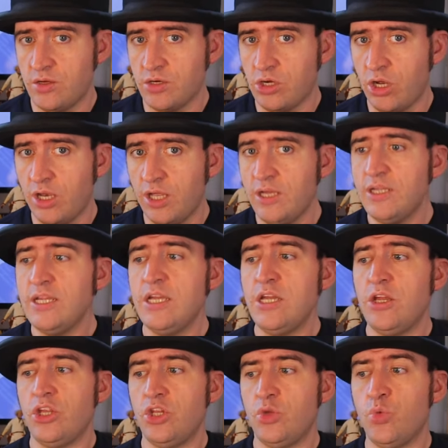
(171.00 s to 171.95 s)
color,
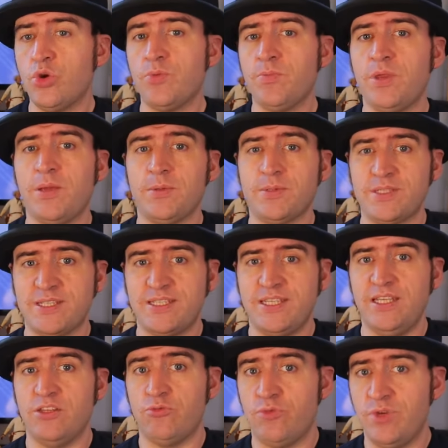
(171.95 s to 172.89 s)
you wouldn't be able to
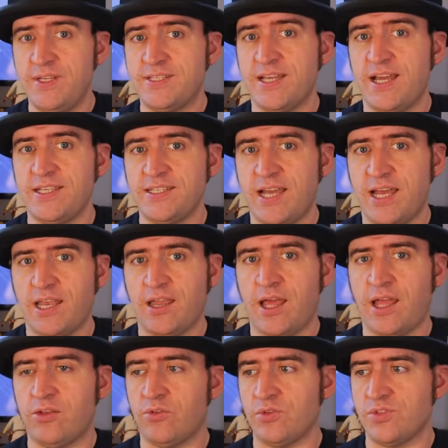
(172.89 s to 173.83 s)
see the resize
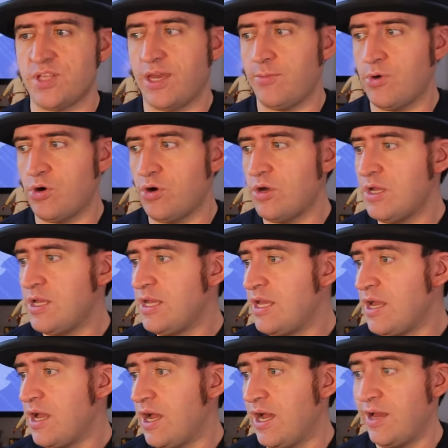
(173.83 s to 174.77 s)
handles anymore.
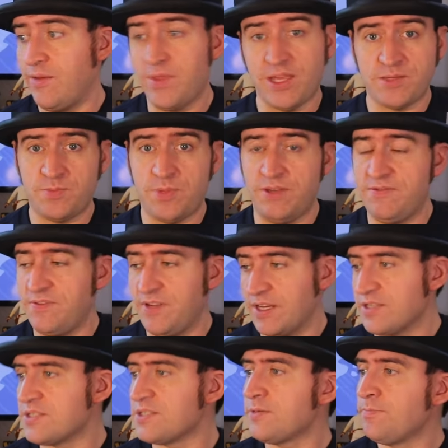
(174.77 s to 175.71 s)
That's been
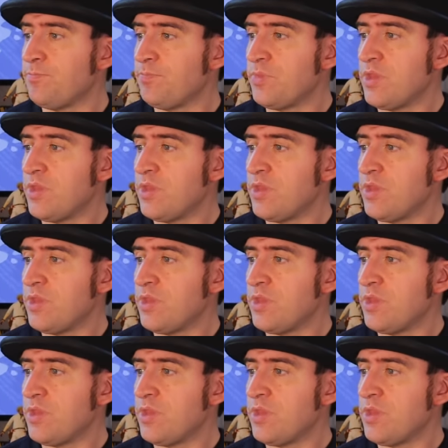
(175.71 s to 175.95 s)
fixed.